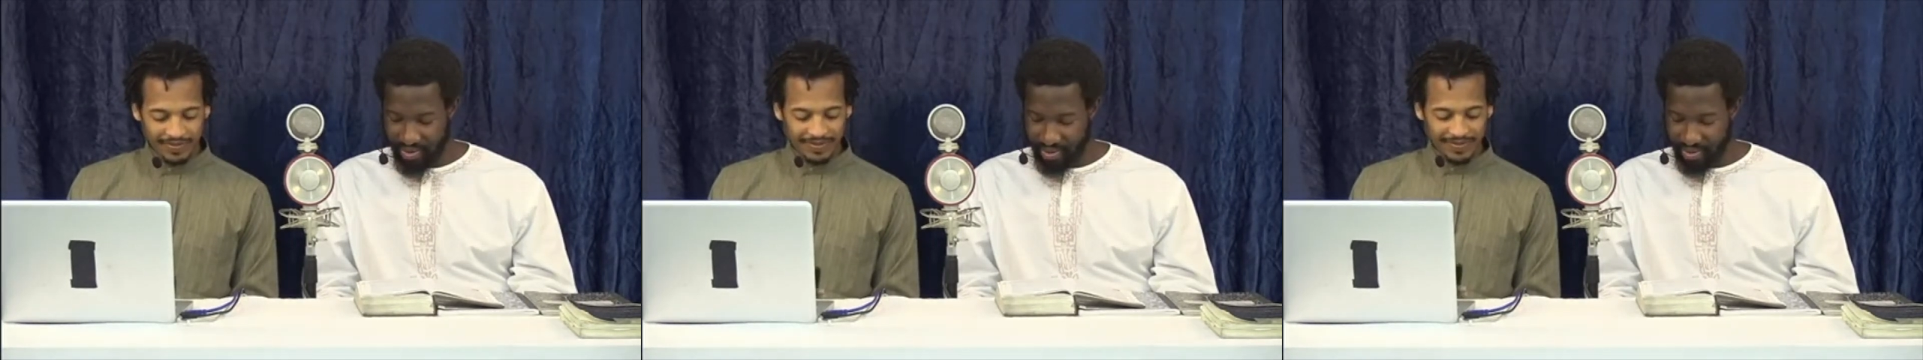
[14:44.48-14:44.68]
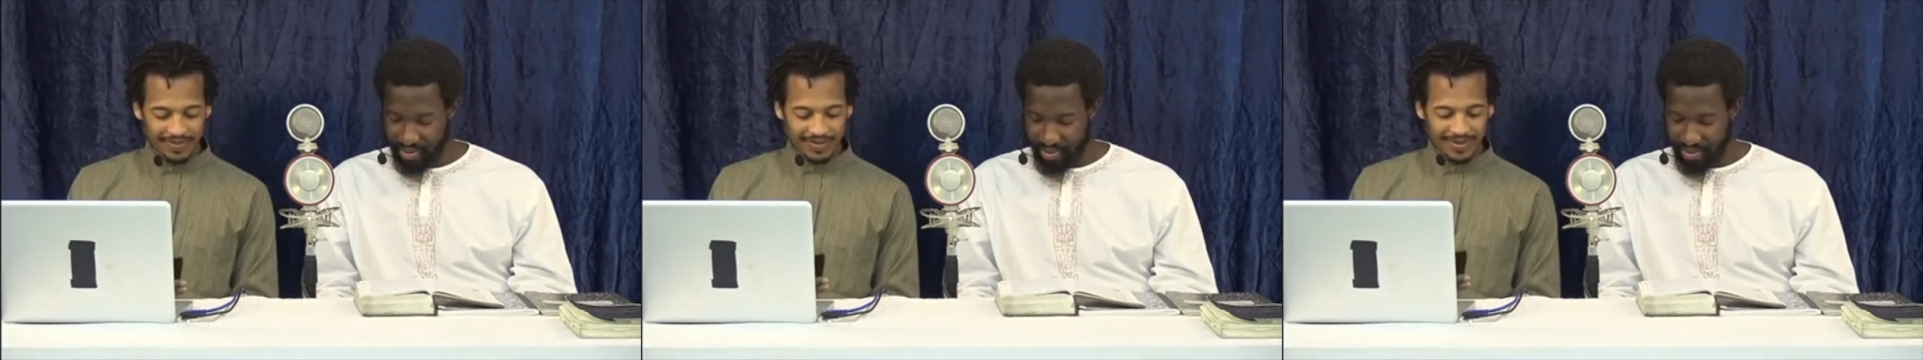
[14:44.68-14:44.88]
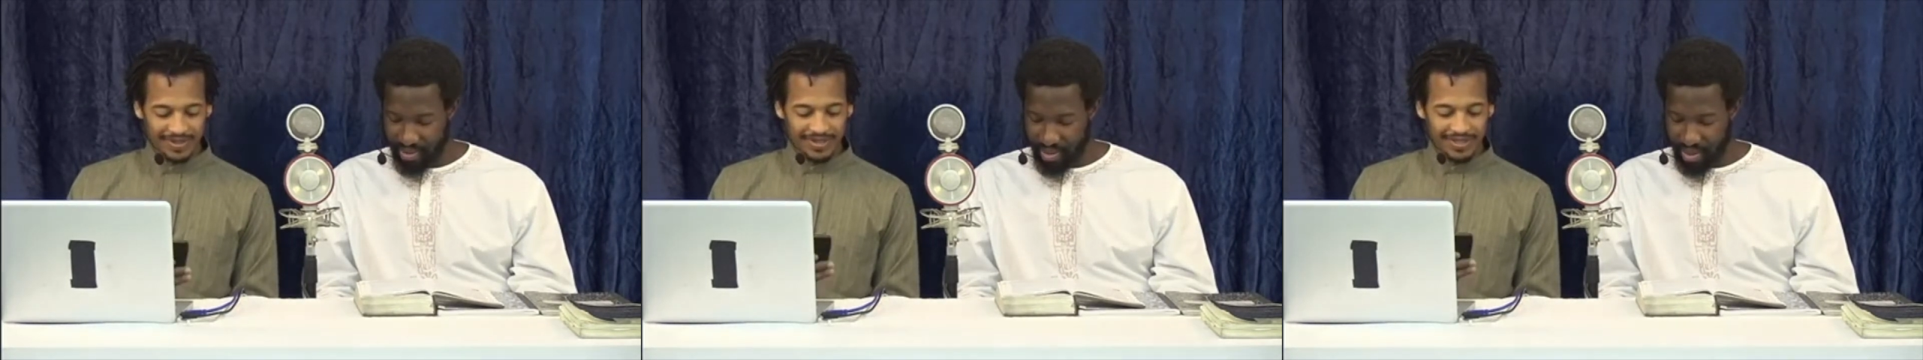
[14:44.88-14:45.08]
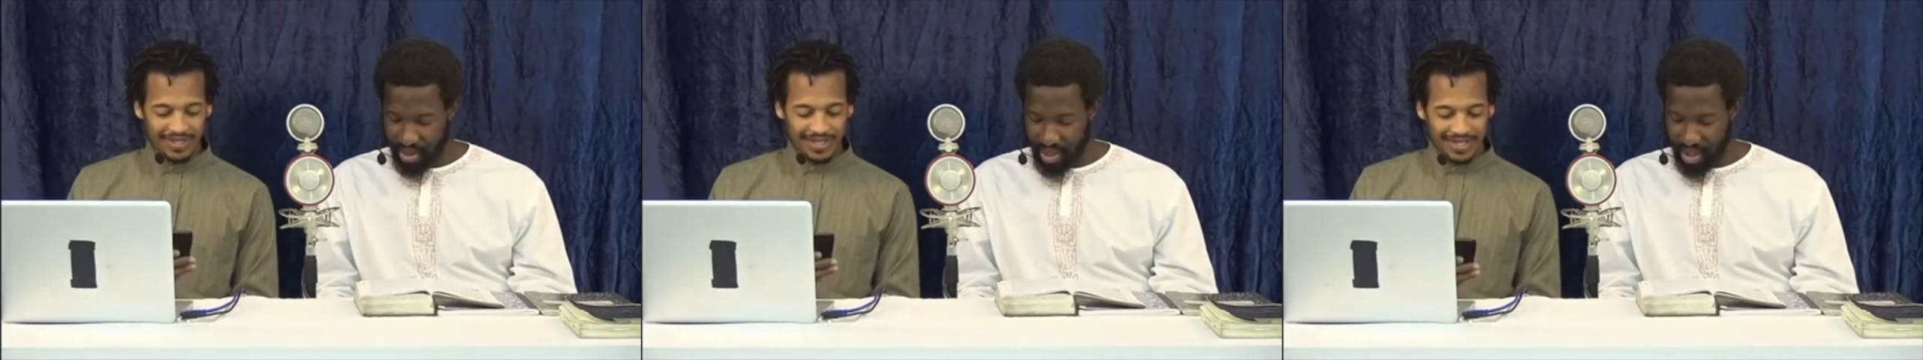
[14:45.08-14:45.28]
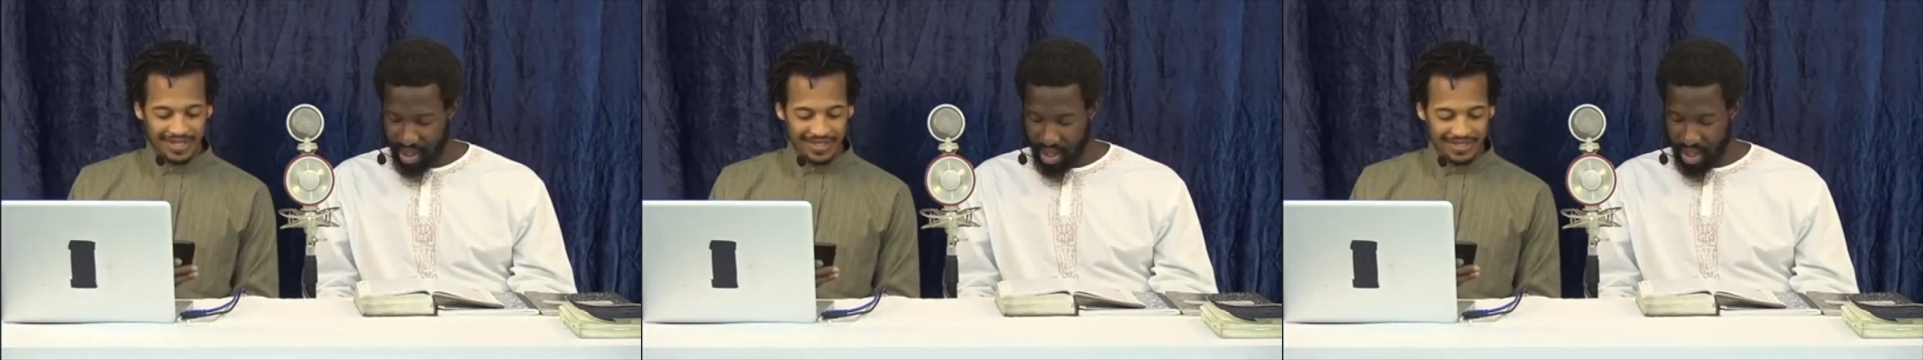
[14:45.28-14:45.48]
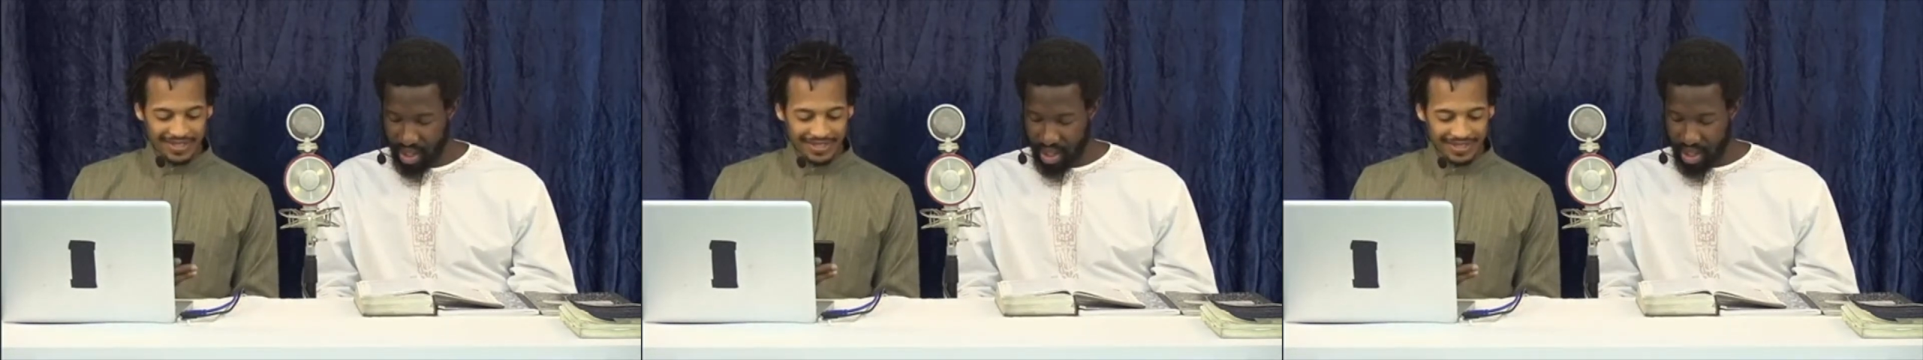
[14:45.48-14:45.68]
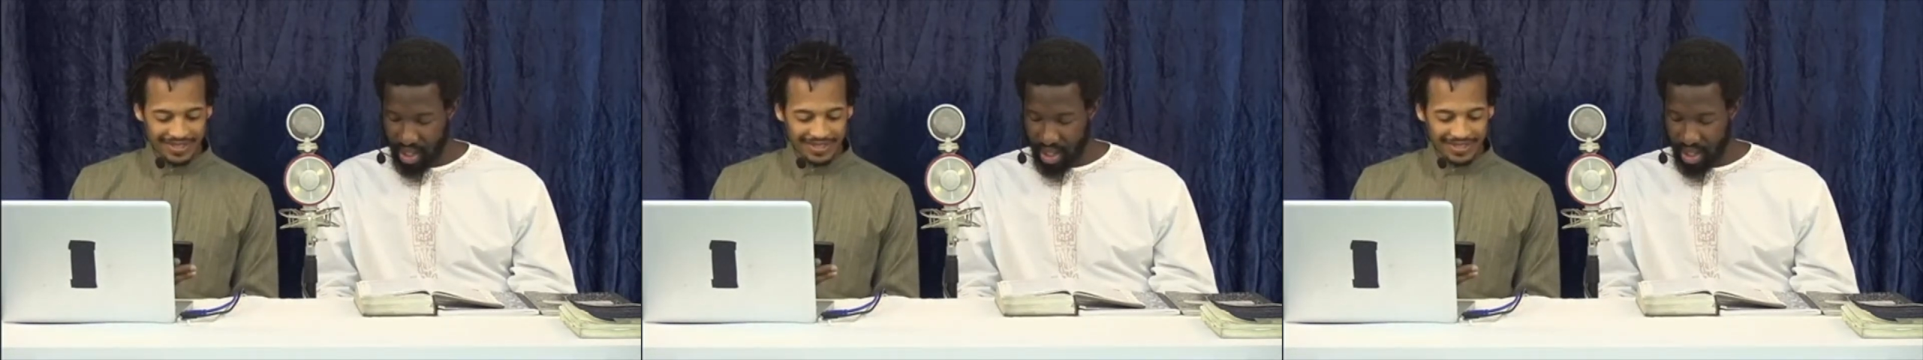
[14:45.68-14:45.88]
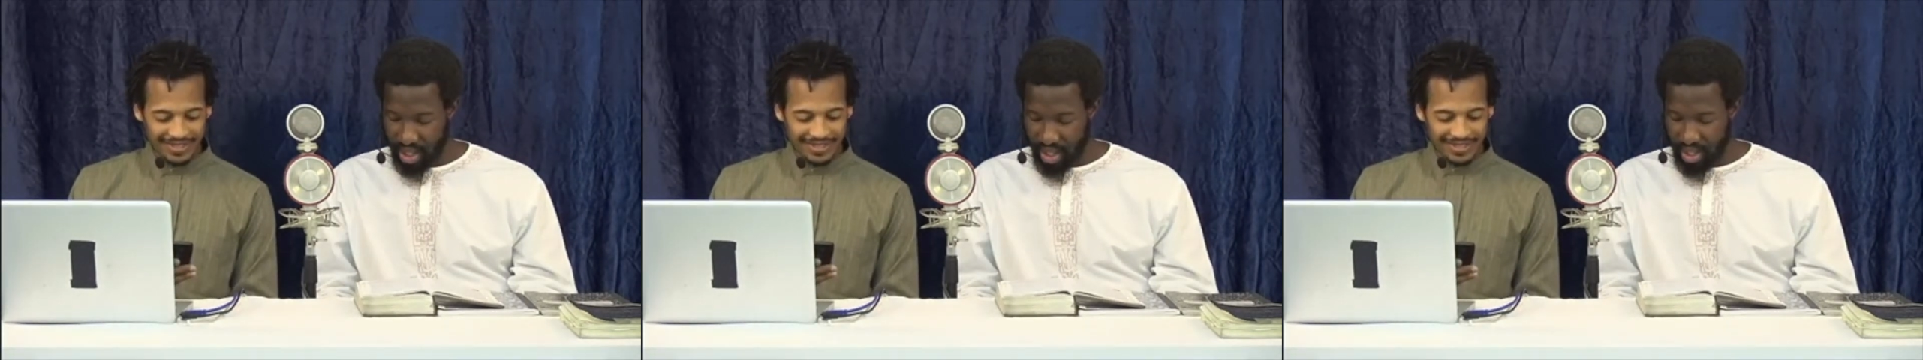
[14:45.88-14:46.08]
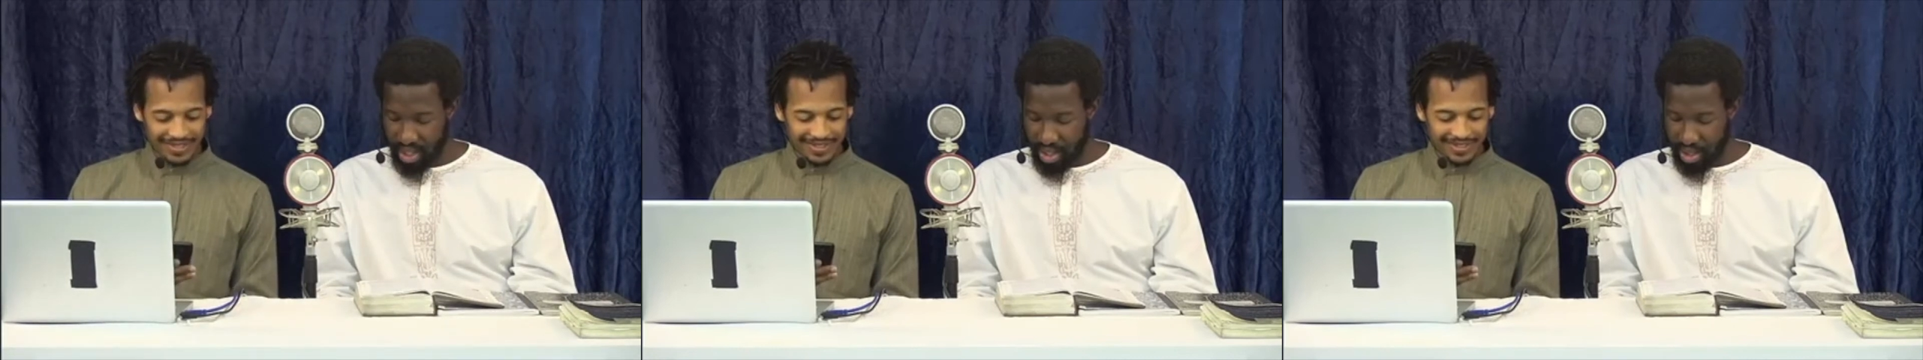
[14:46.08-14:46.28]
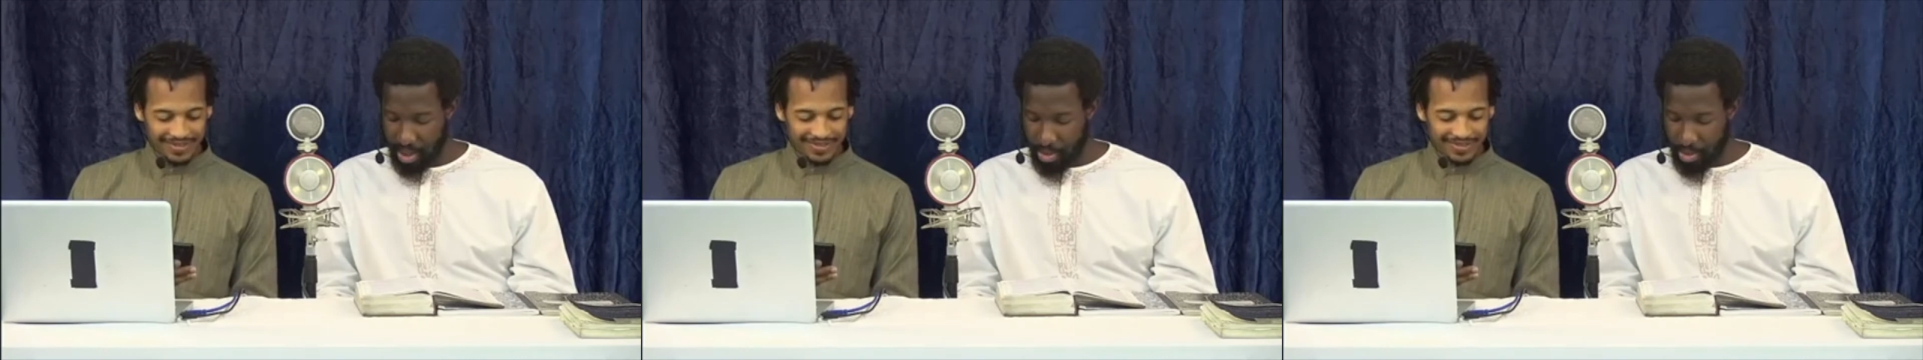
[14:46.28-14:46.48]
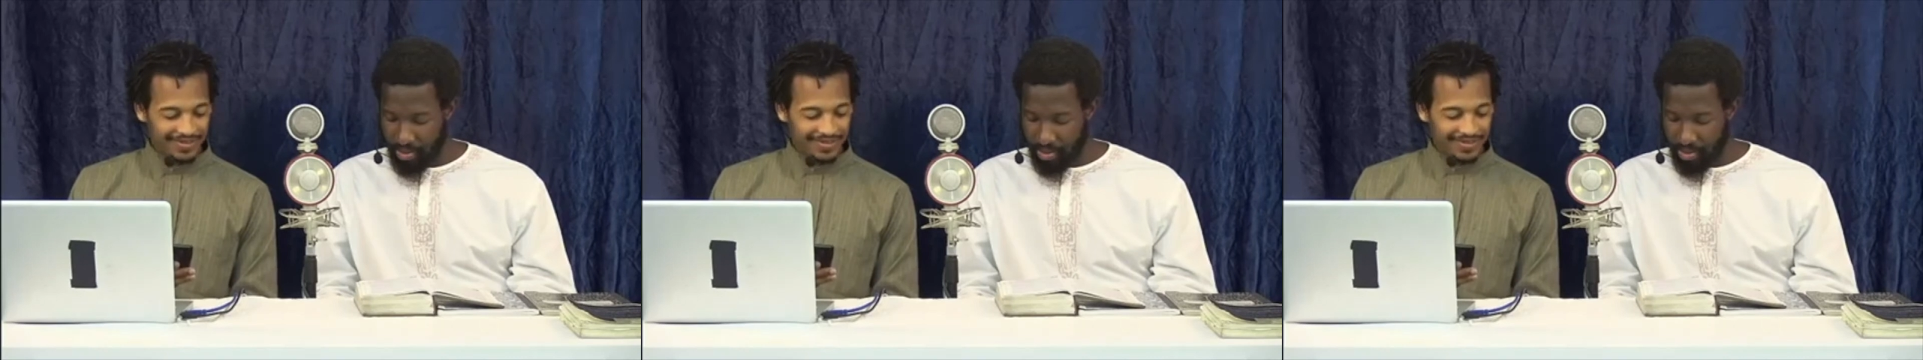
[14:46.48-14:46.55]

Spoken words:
Nobody speaks.